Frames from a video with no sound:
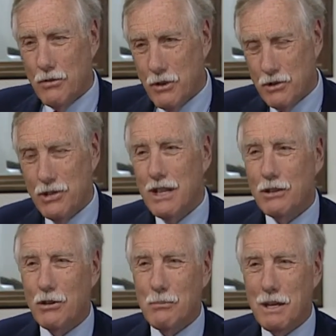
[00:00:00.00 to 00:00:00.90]
there's
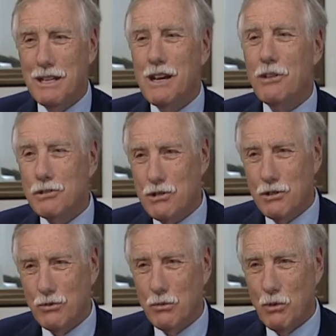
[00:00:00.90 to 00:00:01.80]
then going to be another
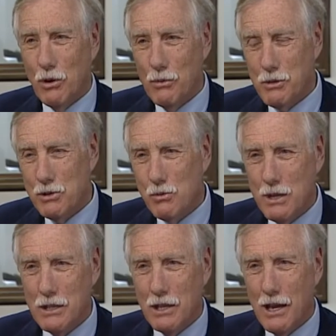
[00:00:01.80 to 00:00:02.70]
civil war
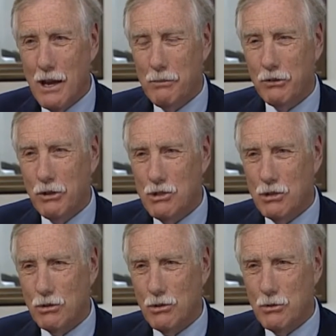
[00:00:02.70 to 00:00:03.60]
between the
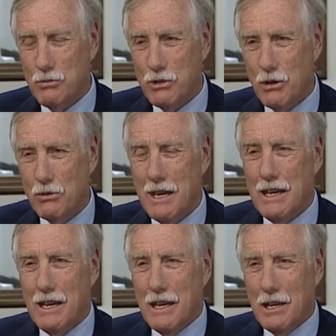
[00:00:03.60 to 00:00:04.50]
opposition groups. So
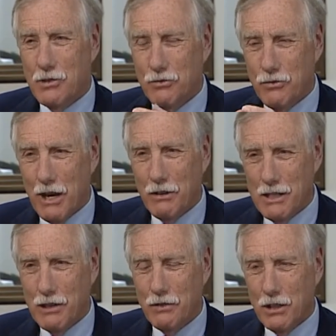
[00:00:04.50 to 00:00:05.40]
it's
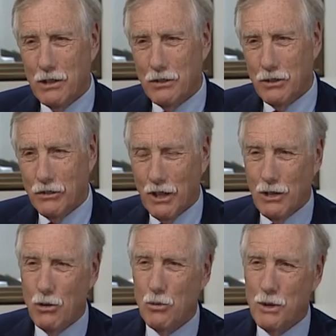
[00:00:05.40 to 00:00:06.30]
very difficult to say
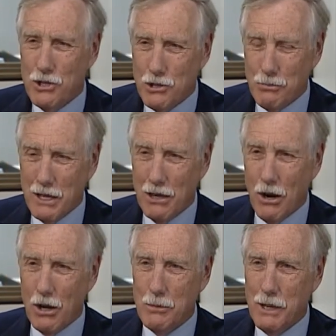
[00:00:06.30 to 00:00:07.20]
who we should be
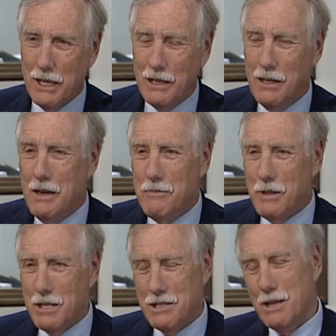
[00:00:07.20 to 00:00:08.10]
arming.
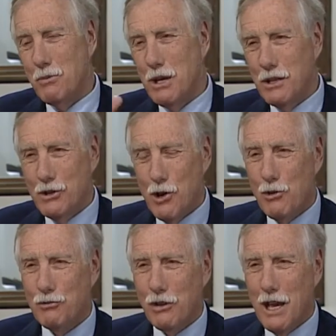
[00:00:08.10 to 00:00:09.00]
They say, well, a
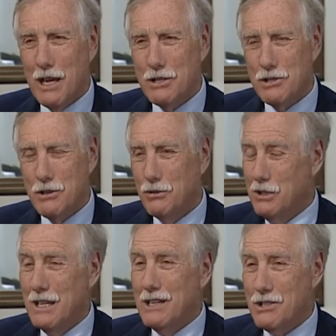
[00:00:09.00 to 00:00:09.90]
no-fly
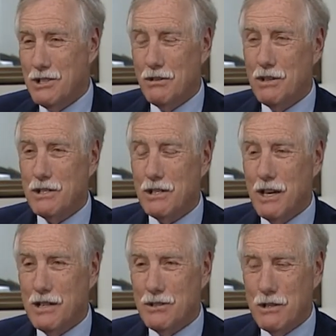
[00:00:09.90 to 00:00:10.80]
zone. Syria's
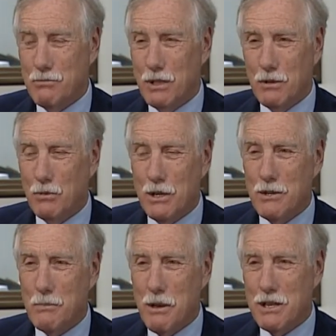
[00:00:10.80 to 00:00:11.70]
got something, one
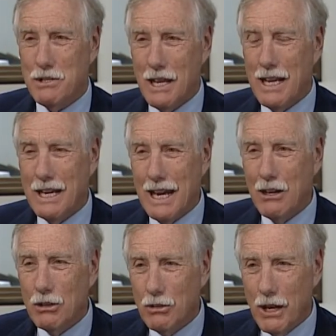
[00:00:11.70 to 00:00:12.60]
of the best
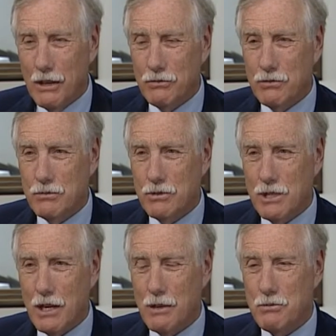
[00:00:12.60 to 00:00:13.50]
anti-aircraft
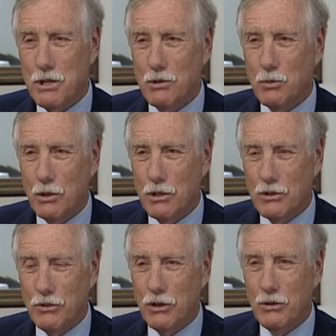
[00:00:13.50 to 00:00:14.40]
setups in the
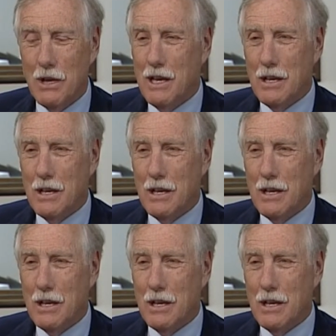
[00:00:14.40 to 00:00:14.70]
world. So